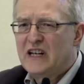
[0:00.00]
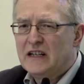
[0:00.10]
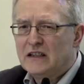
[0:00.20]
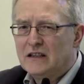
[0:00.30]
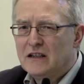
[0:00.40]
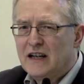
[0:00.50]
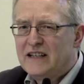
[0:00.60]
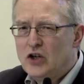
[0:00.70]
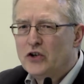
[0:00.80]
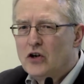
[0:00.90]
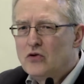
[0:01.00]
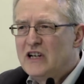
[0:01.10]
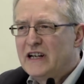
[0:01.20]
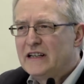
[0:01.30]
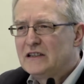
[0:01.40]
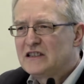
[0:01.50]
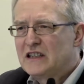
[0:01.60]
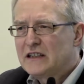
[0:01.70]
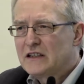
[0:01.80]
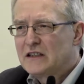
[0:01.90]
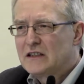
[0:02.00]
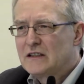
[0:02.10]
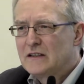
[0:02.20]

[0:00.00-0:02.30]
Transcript: kink and not only anal sex.